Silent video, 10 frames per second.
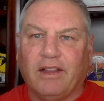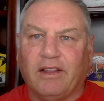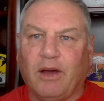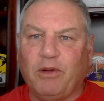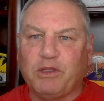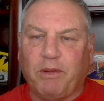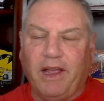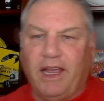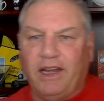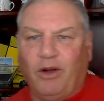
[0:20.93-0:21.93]
Lobos
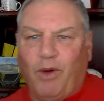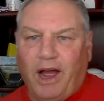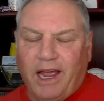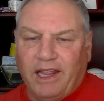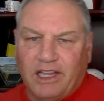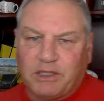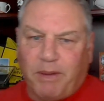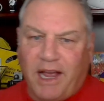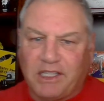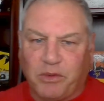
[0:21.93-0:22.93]
played Hawaii this
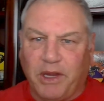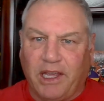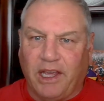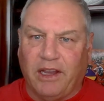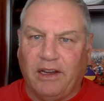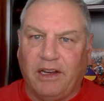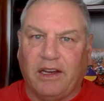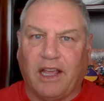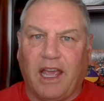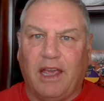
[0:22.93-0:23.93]
past weekend in
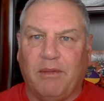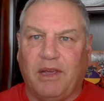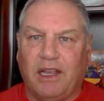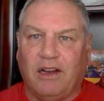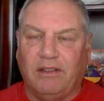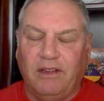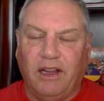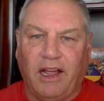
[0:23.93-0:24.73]
a game in